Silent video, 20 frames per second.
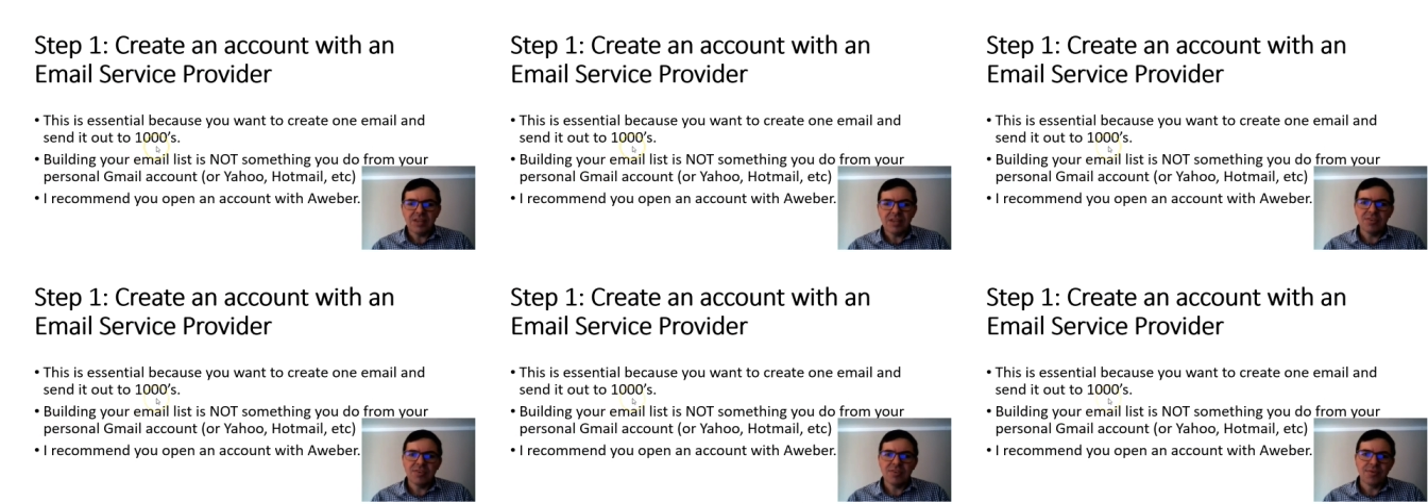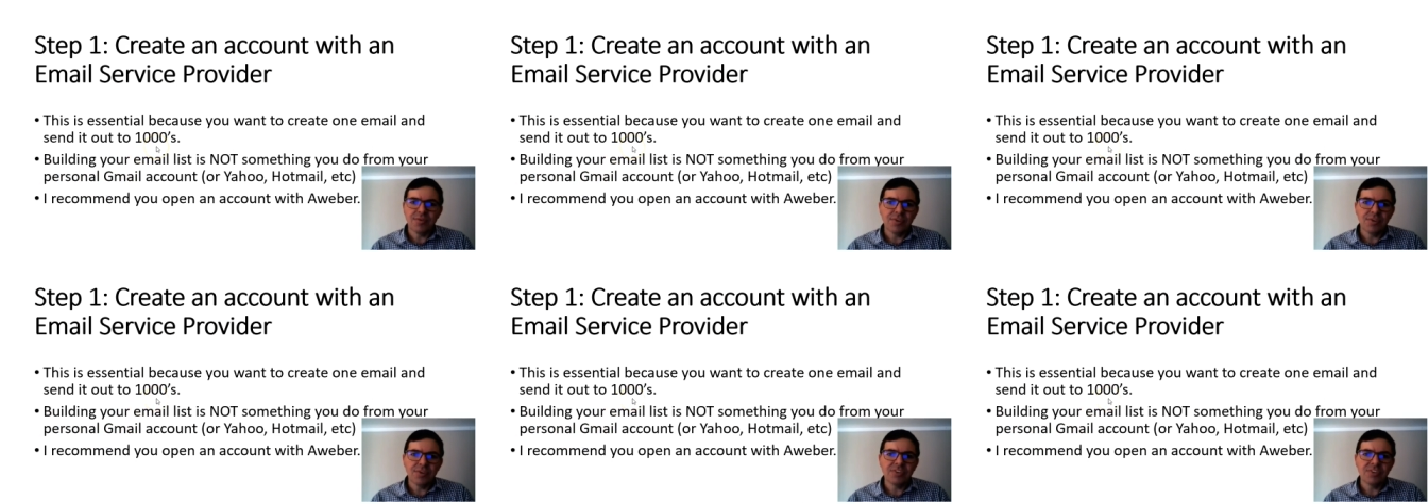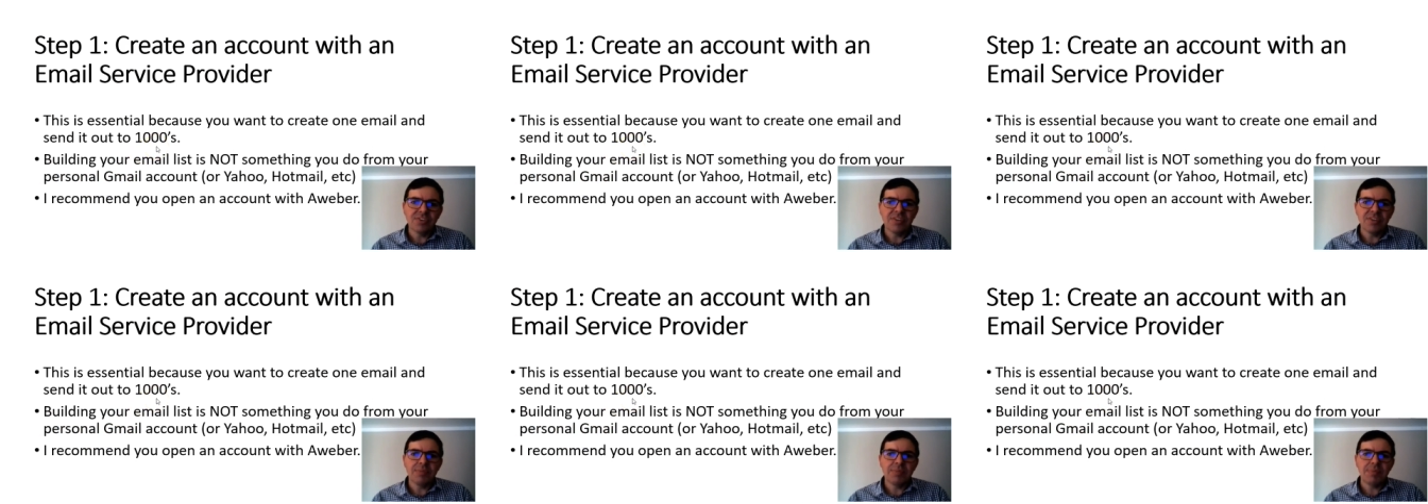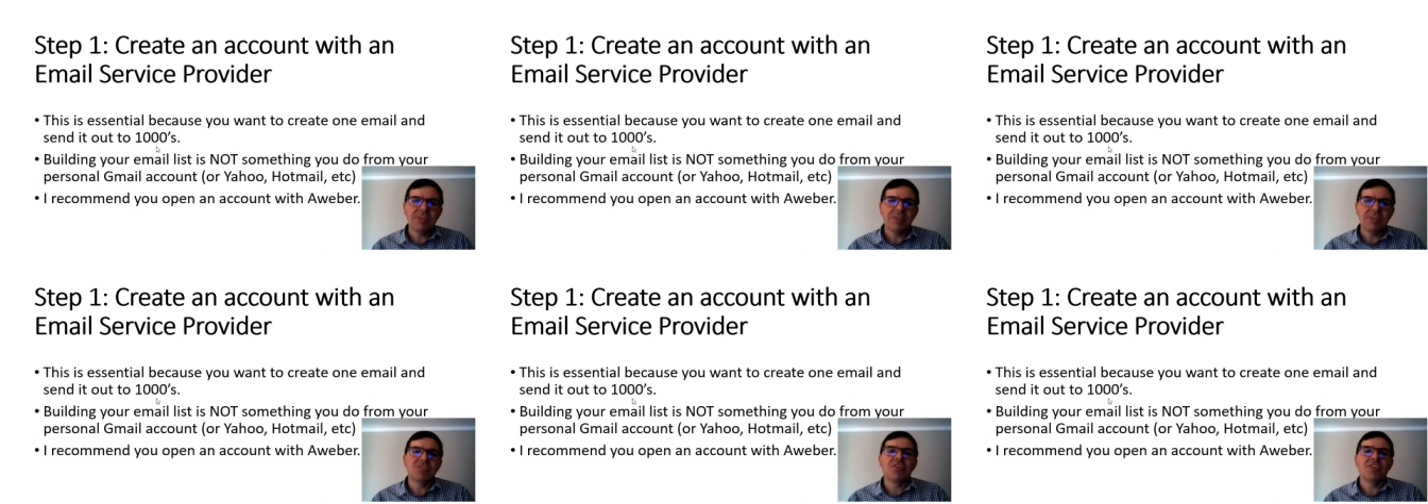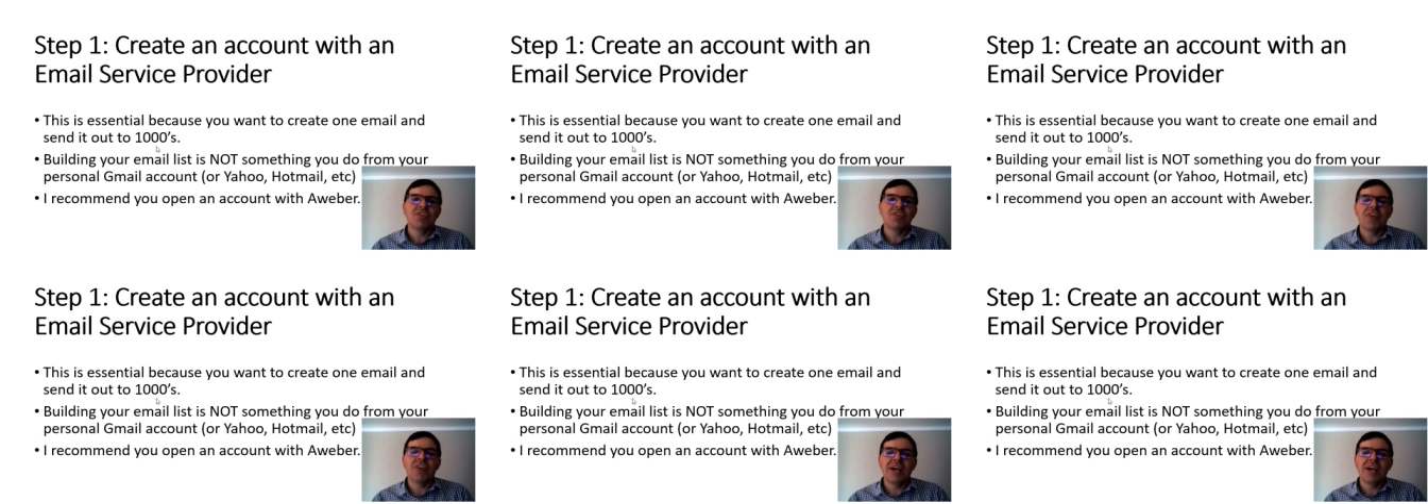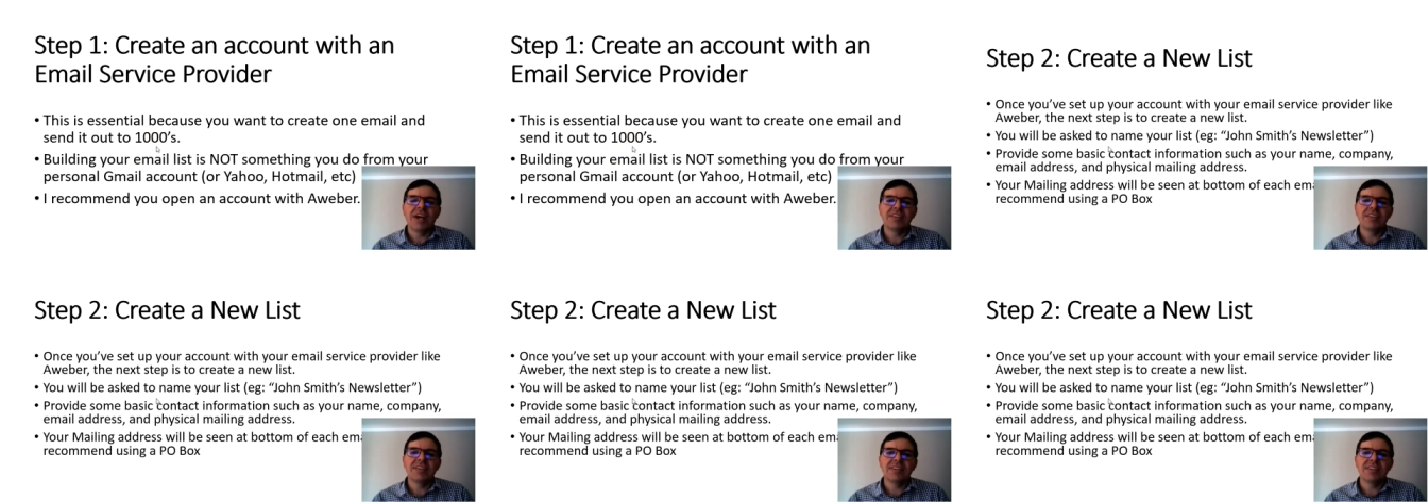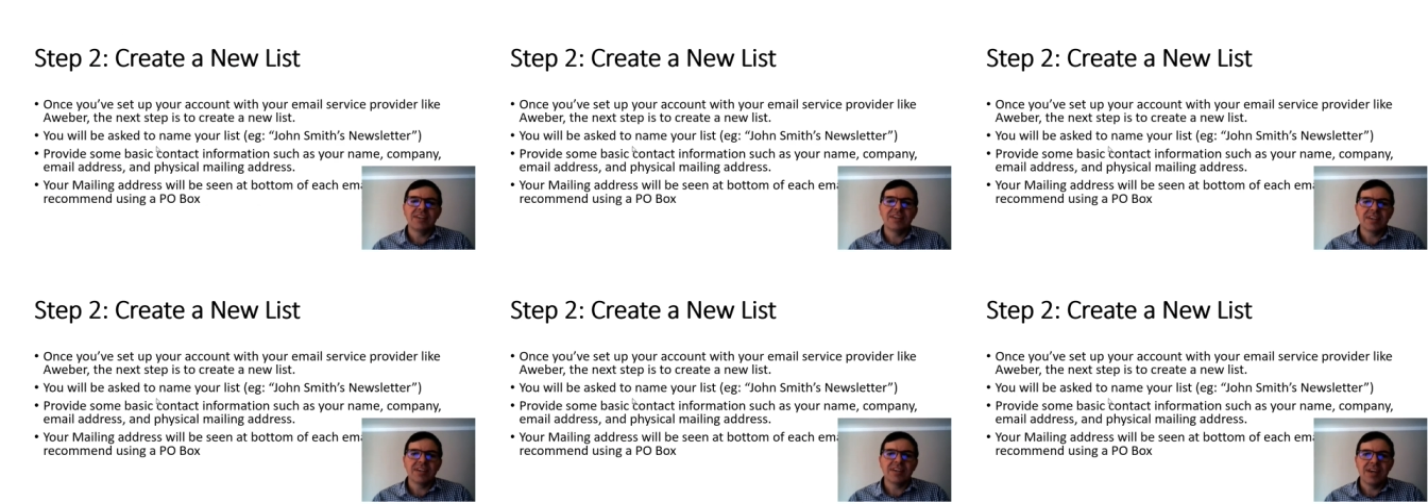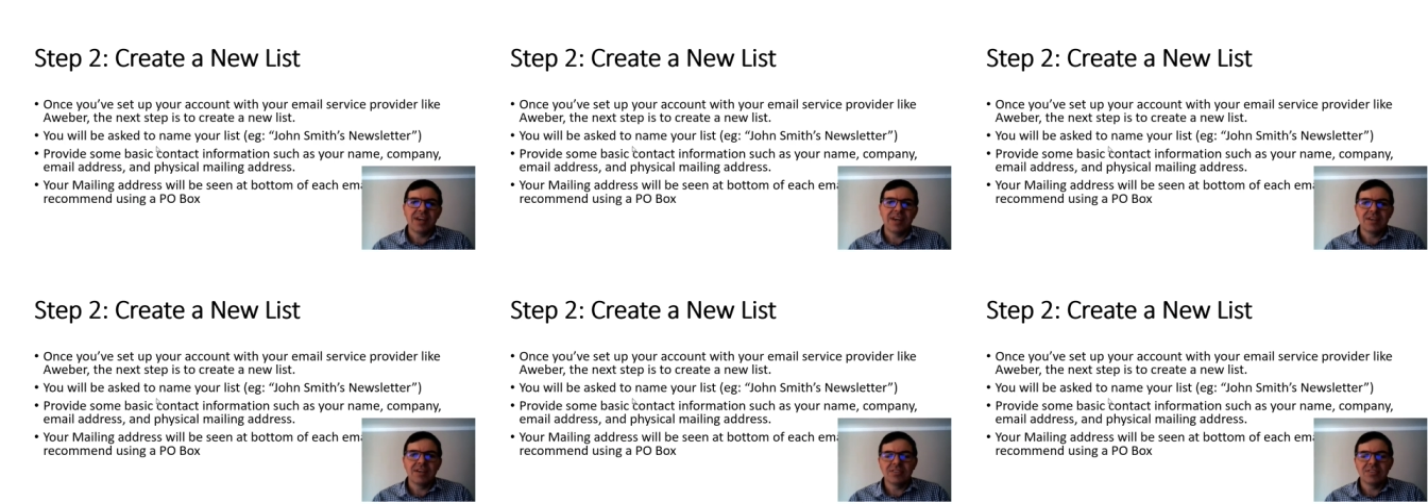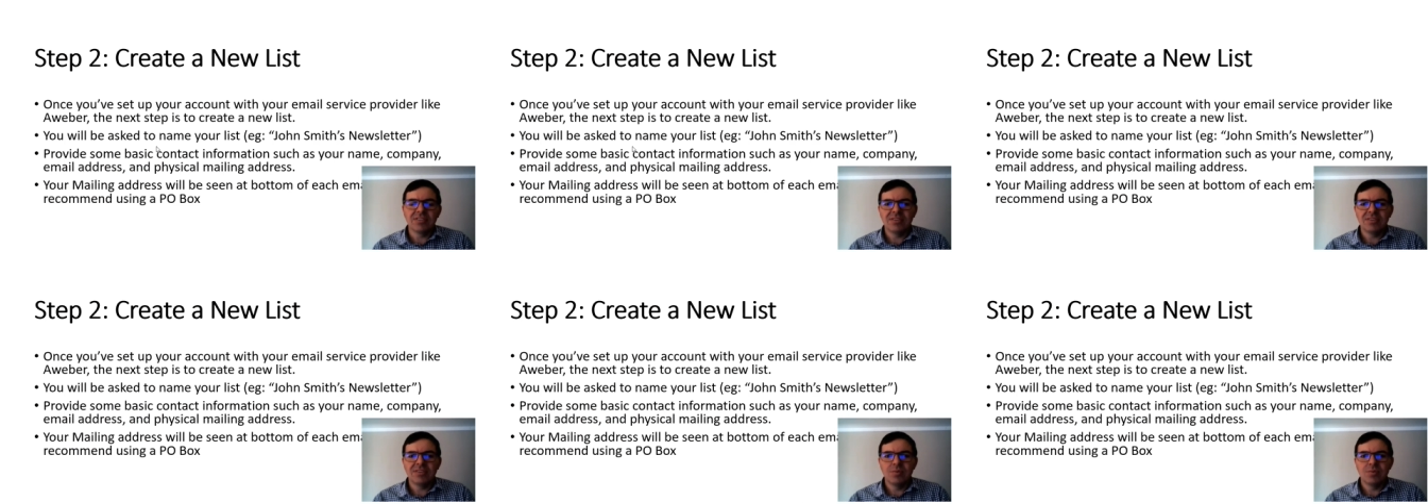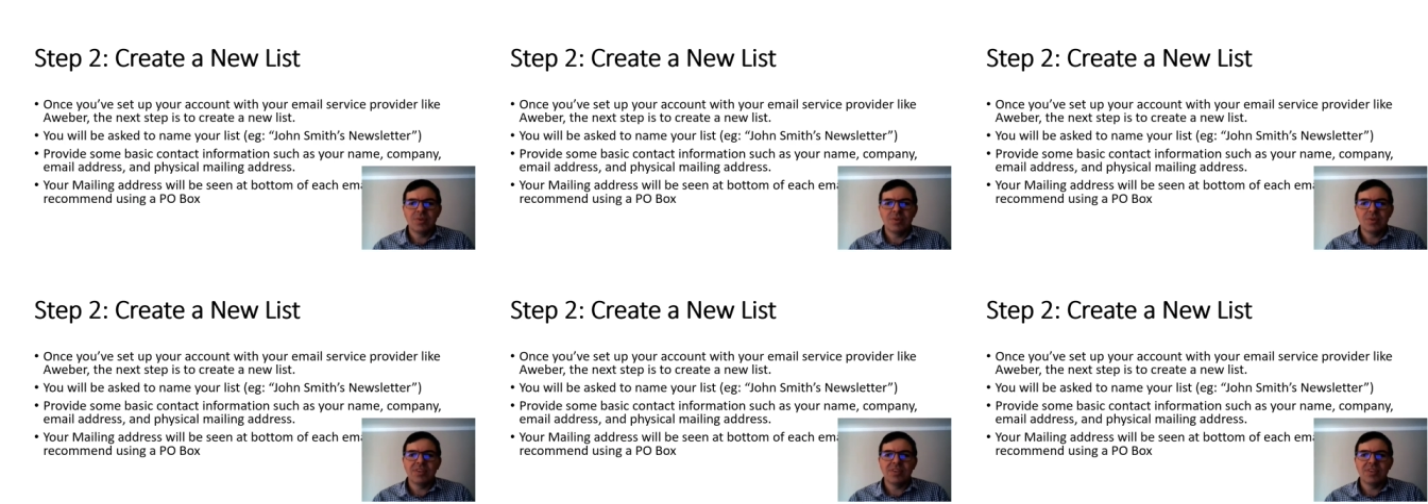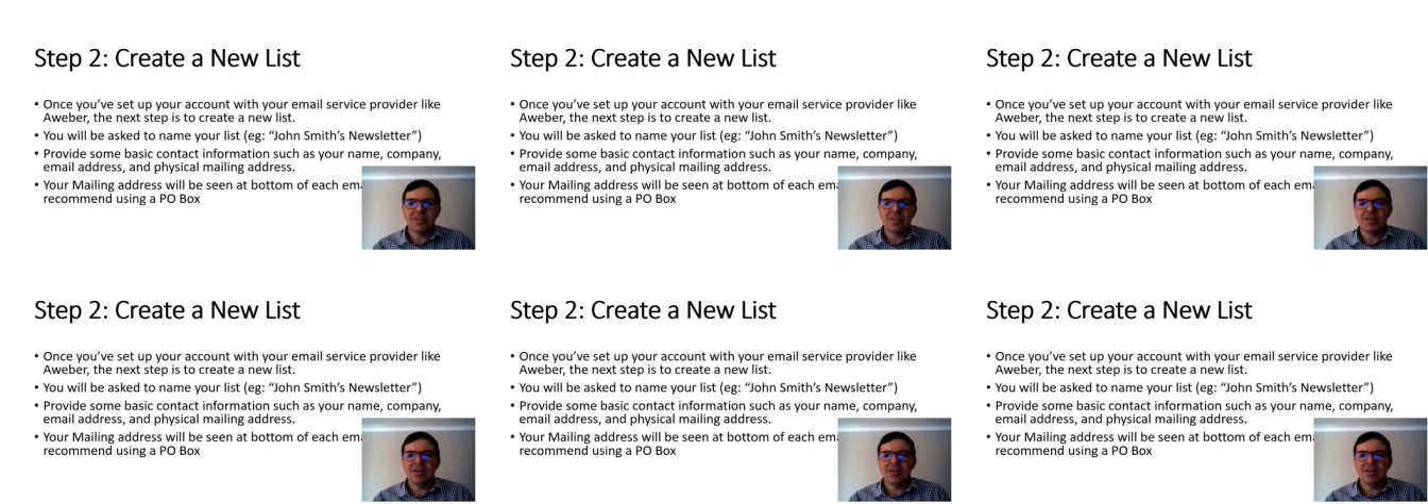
the first step is to create an account with a,